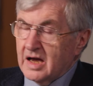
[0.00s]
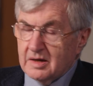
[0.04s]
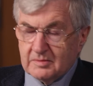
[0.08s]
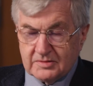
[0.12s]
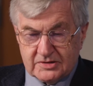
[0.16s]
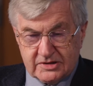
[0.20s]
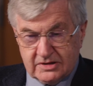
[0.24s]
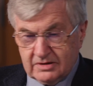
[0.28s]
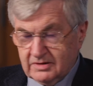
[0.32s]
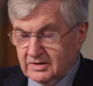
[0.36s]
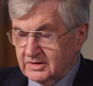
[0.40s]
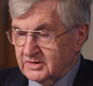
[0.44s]

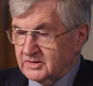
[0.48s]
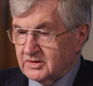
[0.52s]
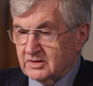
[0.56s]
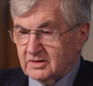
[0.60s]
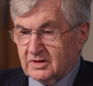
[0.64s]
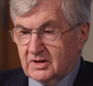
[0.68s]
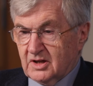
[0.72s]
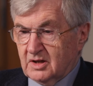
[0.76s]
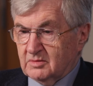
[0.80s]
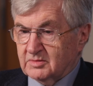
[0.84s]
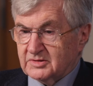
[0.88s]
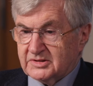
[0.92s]
Absolutely.
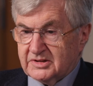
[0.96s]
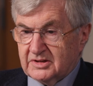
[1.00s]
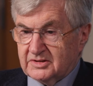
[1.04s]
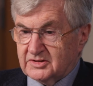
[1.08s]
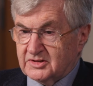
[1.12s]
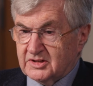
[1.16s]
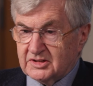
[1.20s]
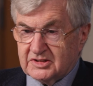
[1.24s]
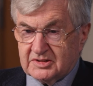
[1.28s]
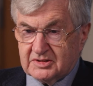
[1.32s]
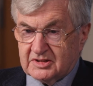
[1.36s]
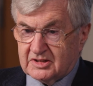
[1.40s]
Goebbels
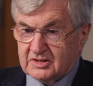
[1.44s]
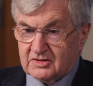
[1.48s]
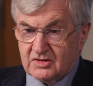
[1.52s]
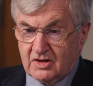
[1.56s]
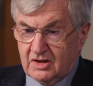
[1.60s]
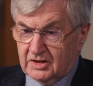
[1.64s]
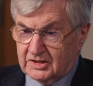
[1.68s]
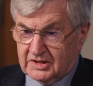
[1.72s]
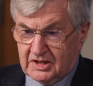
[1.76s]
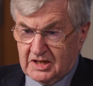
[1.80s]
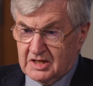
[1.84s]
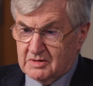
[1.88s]
said, just
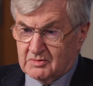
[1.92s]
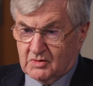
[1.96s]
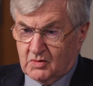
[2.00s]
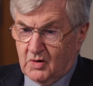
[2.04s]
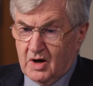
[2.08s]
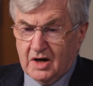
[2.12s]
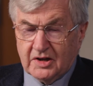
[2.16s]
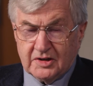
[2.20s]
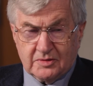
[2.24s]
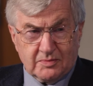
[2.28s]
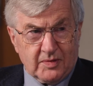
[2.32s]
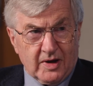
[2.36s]
try and keep
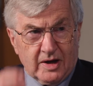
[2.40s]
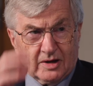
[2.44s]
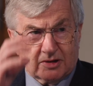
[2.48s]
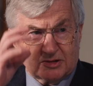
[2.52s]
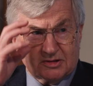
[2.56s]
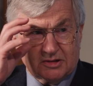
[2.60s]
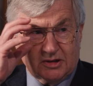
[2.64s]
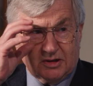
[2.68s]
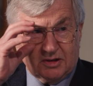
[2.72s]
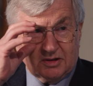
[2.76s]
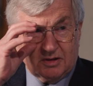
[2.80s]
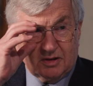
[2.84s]
quiet
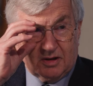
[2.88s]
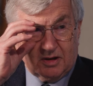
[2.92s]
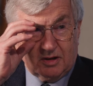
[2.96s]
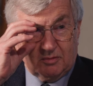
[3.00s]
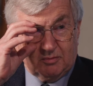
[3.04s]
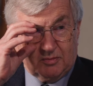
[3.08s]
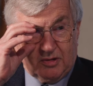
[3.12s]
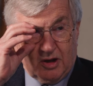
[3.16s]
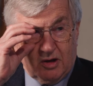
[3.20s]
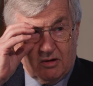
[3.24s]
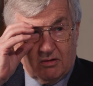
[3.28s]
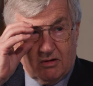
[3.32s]
about it. It'll
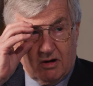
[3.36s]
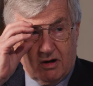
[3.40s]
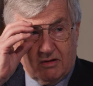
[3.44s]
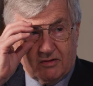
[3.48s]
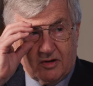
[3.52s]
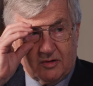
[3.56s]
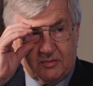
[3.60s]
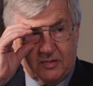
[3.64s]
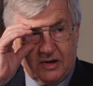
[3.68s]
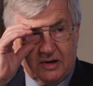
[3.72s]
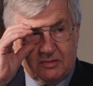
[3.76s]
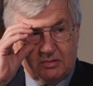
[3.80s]
blow
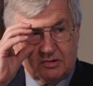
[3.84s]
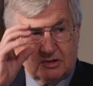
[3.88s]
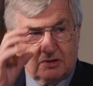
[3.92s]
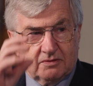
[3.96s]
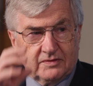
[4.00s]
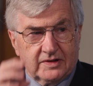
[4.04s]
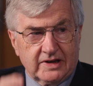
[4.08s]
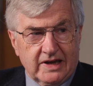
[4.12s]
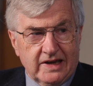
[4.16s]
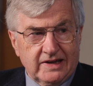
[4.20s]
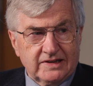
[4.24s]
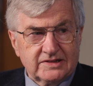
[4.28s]
over, people will
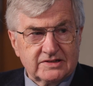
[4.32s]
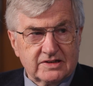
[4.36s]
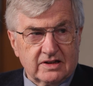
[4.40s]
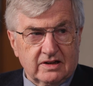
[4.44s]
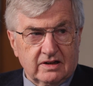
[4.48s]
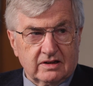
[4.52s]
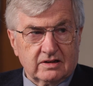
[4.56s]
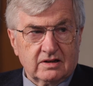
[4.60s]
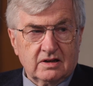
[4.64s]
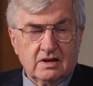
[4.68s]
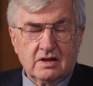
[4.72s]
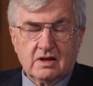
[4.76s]
forget
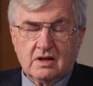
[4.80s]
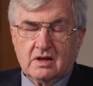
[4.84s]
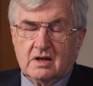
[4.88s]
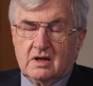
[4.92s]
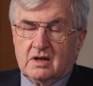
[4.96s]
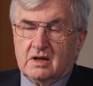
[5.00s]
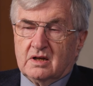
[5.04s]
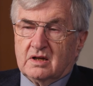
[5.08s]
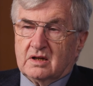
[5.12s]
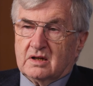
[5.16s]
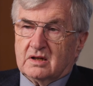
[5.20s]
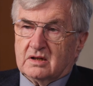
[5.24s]
it.
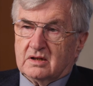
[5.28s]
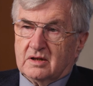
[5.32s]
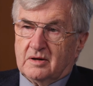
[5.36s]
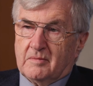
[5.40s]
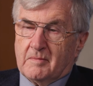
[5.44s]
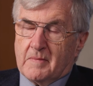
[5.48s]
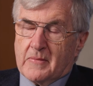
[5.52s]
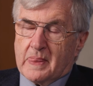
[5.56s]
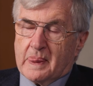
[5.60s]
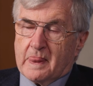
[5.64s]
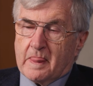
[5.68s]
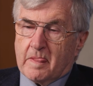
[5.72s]

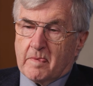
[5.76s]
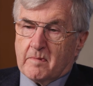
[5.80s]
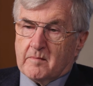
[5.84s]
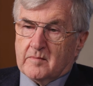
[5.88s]
There's